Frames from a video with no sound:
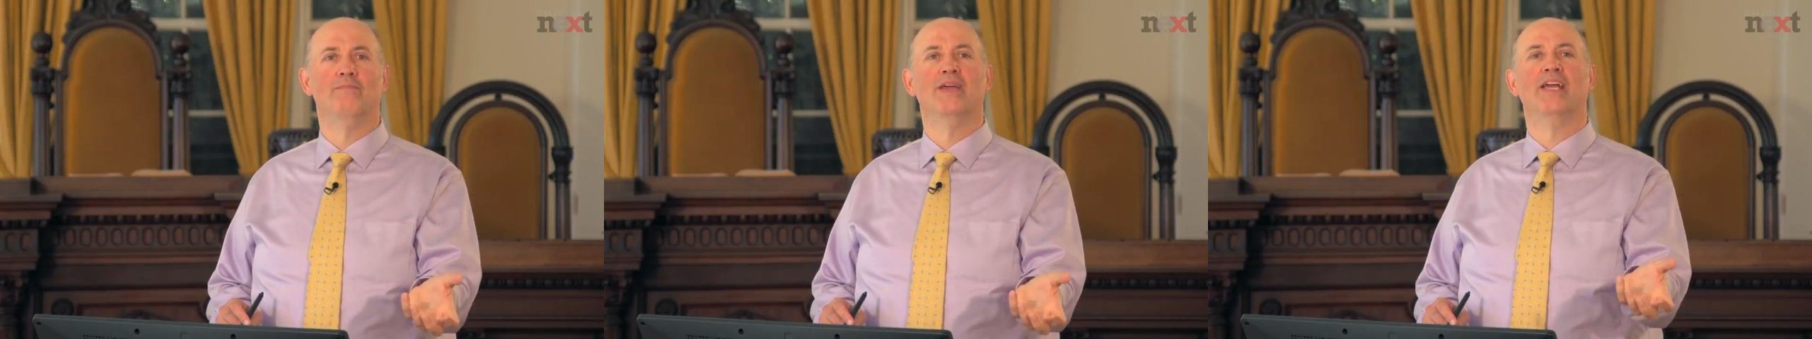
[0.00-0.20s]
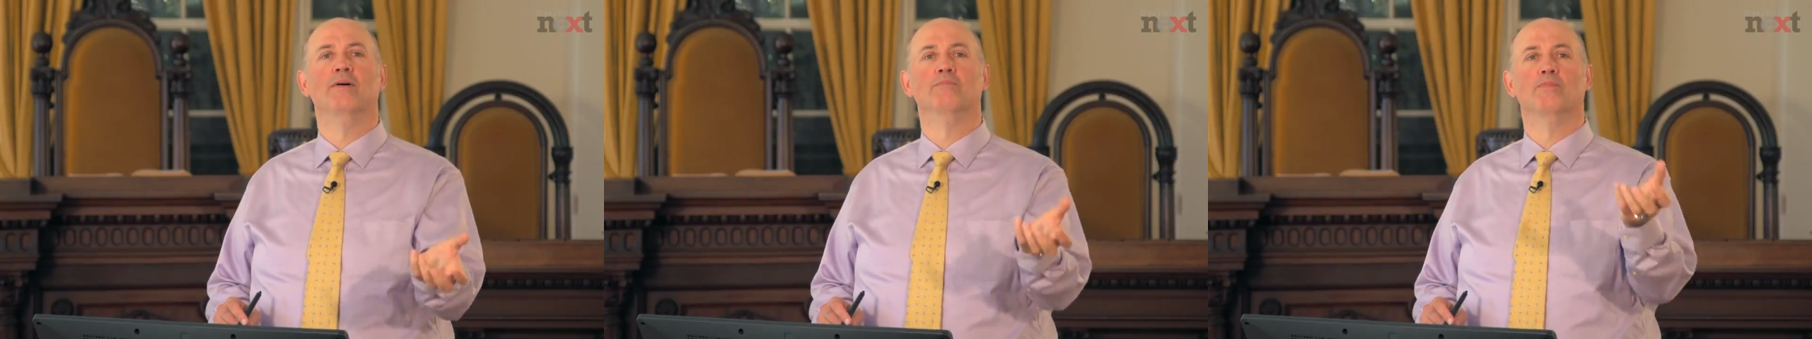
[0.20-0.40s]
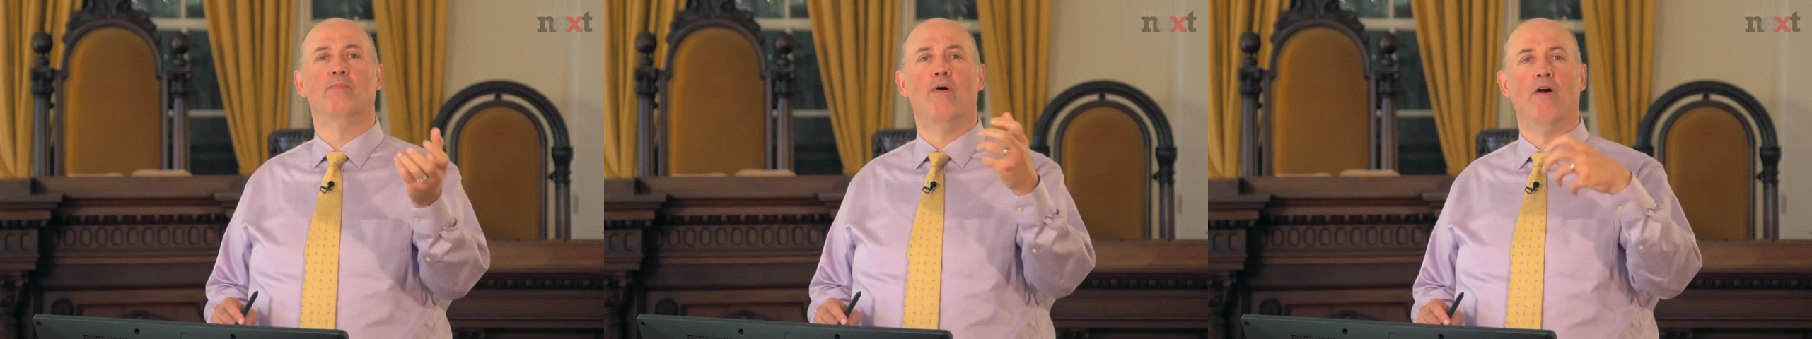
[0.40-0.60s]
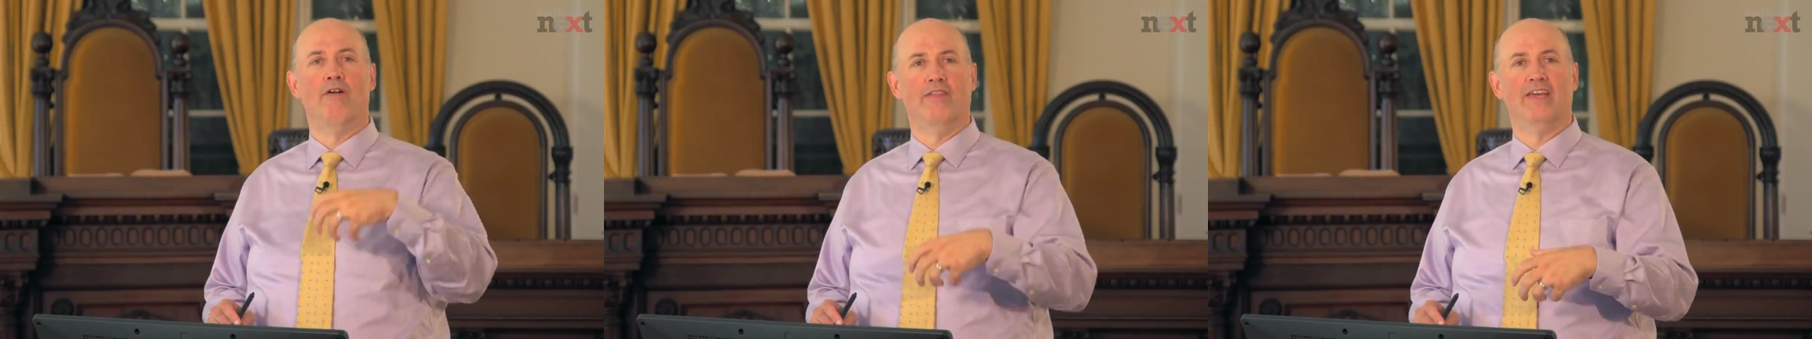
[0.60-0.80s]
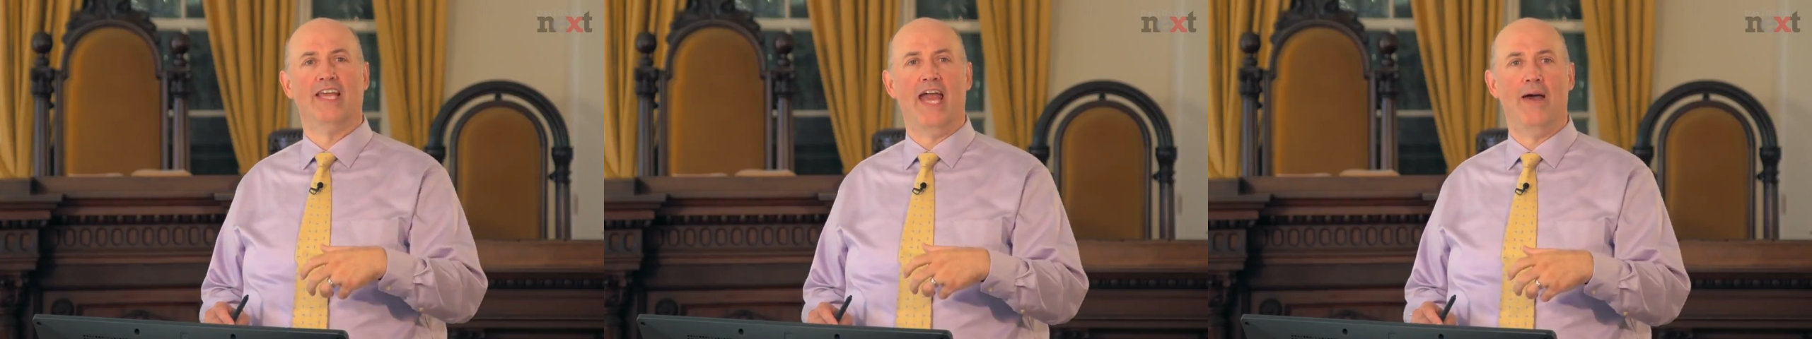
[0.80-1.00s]
becomes part
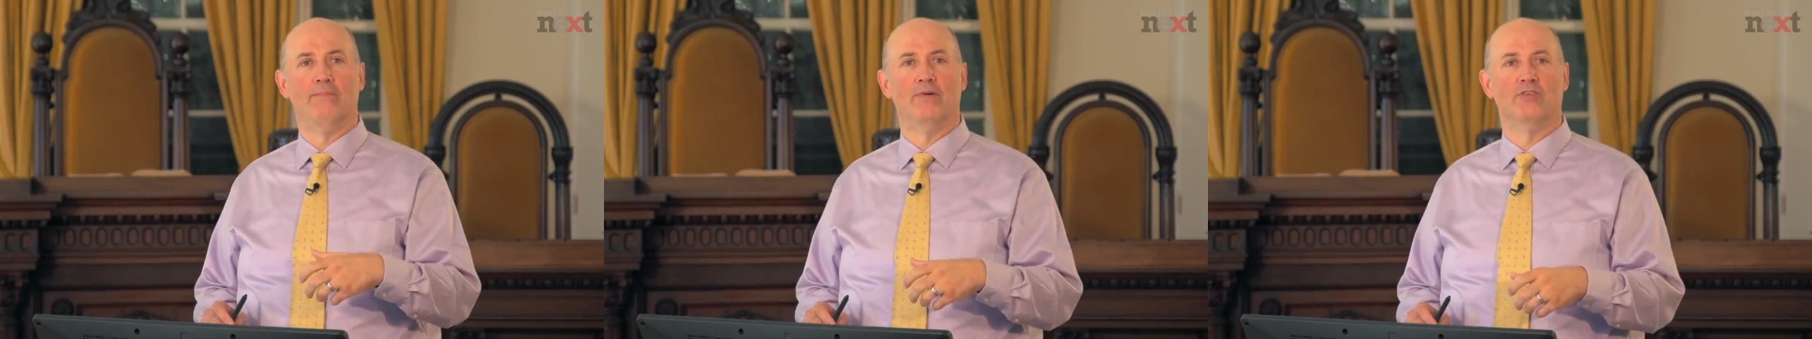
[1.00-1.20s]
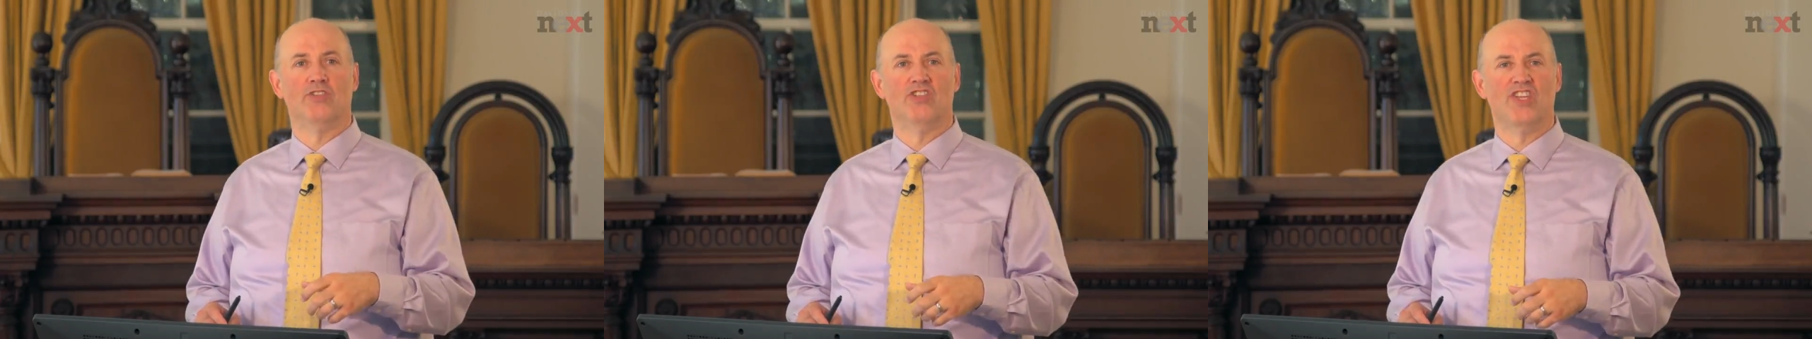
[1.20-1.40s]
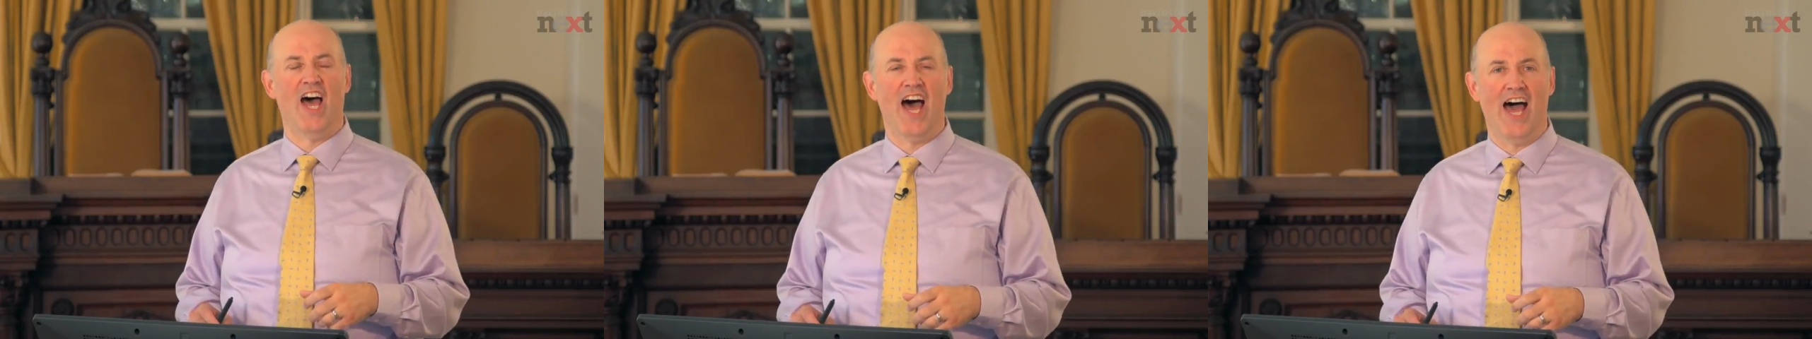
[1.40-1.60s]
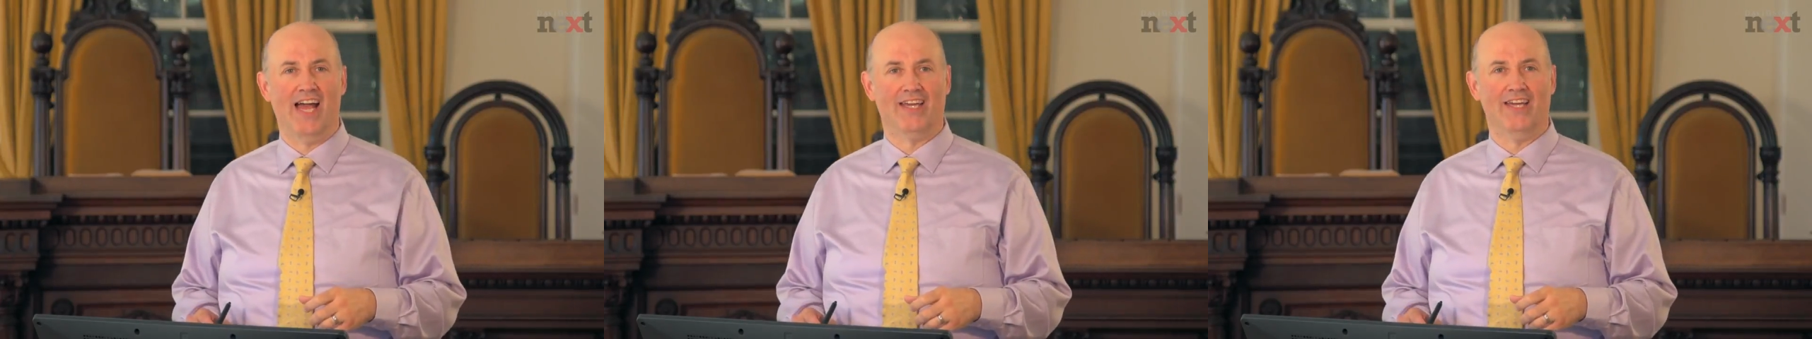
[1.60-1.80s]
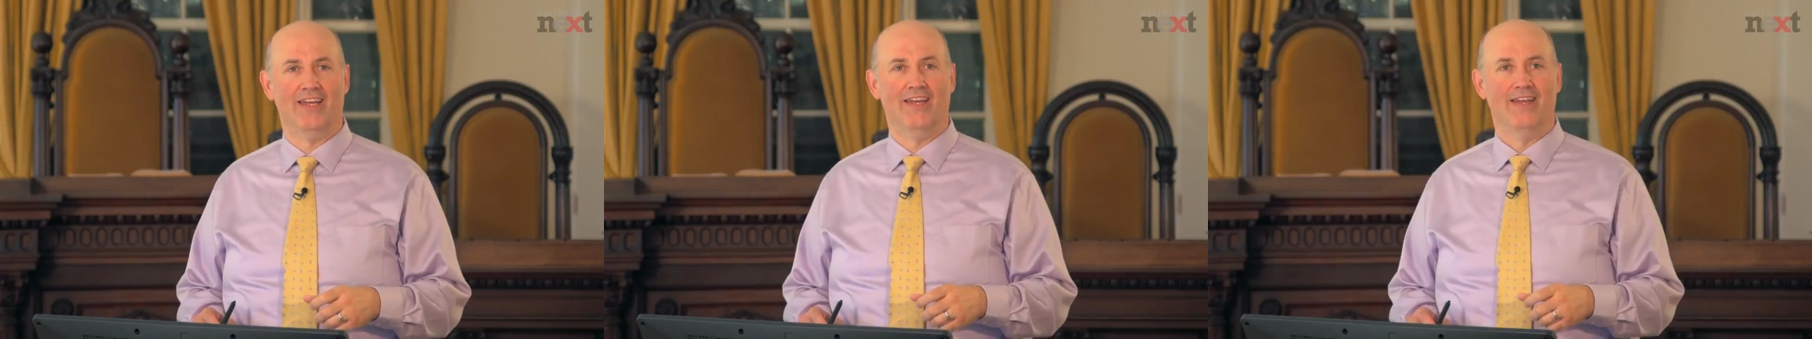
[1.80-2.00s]
of the capital
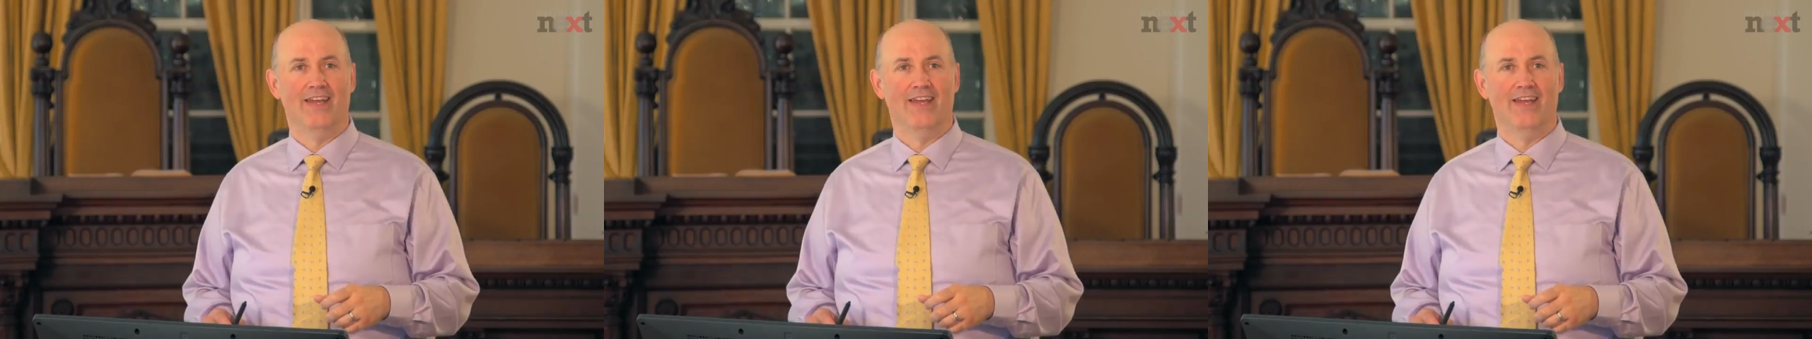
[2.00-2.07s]
stock,